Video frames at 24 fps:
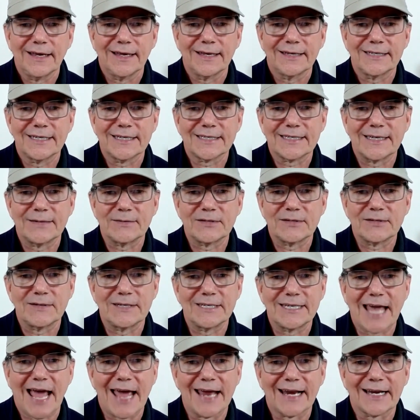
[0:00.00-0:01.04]
seems to be
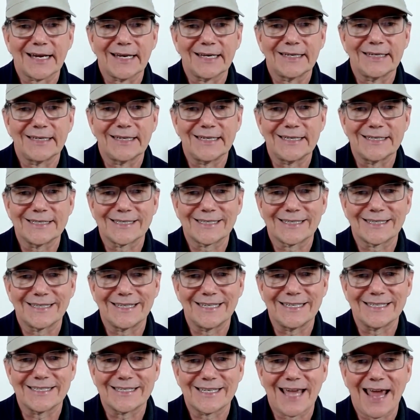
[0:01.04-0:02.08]
dangling
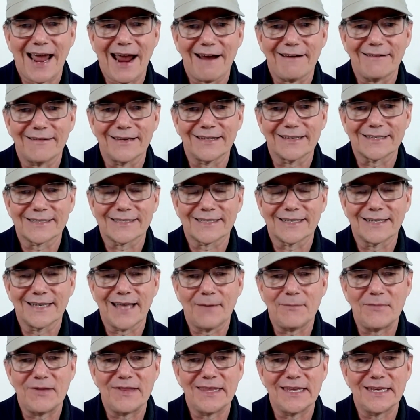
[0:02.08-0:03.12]
these carrots. And I
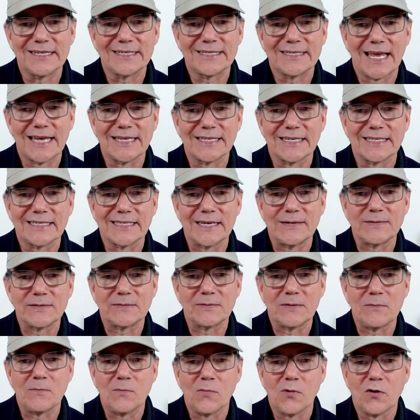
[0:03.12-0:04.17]
mean, these days it seems to
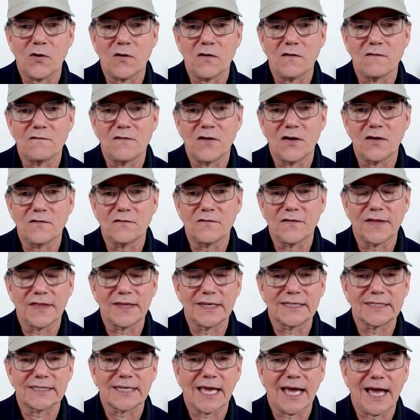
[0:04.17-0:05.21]
be more vote for
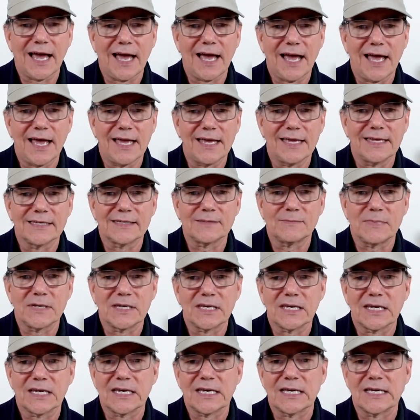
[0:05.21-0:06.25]
these guys
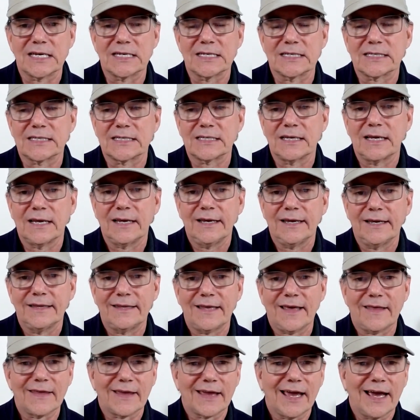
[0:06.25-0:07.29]
because the
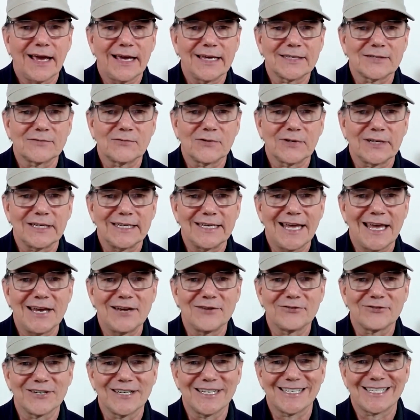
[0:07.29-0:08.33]
other guys are really
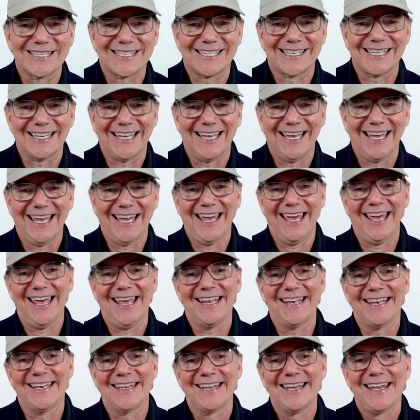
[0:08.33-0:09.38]
dangerous.
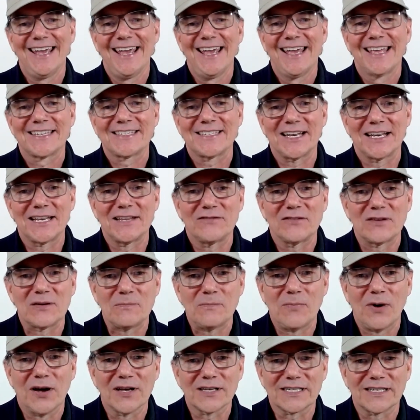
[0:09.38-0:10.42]
And it's not even a
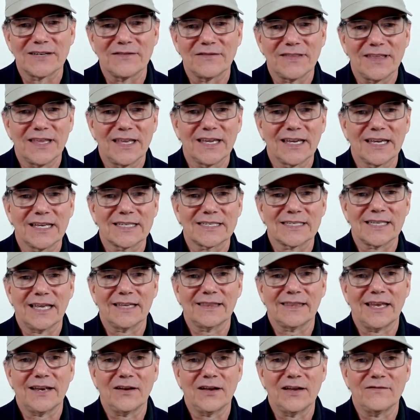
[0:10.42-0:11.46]
positive thing. It's like
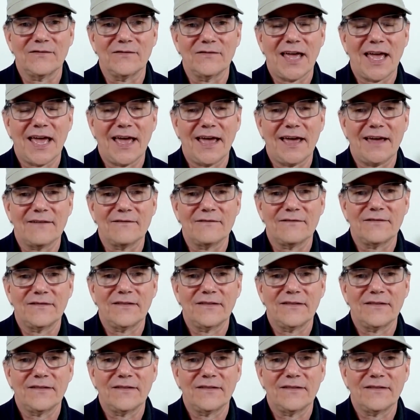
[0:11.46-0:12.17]
they don't even have